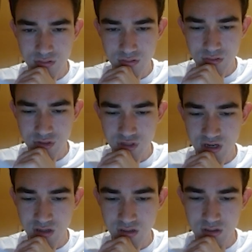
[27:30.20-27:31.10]

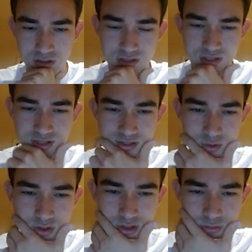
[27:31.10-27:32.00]
Check. It doesn't
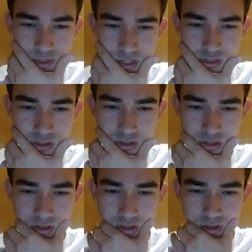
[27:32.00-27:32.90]
really do much.
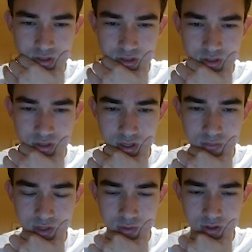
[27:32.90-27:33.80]
And
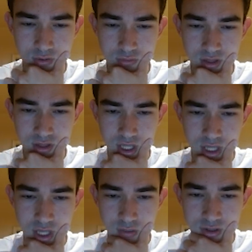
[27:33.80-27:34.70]
my rook will be
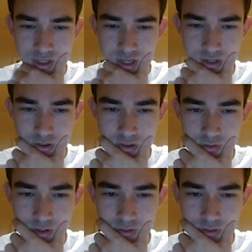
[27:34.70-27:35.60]
able to enter
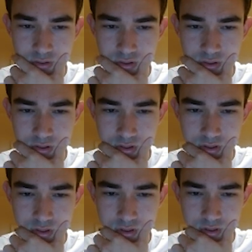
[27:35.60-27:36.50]
through.
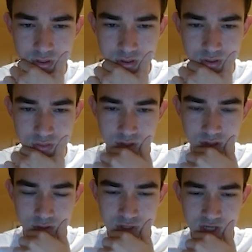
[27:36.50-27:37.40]
We can
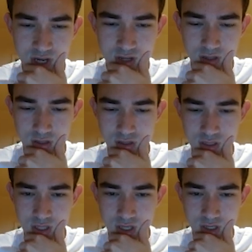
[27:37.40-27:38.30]
go check,
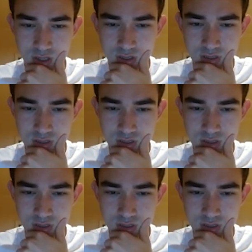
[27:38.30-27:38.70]
takes.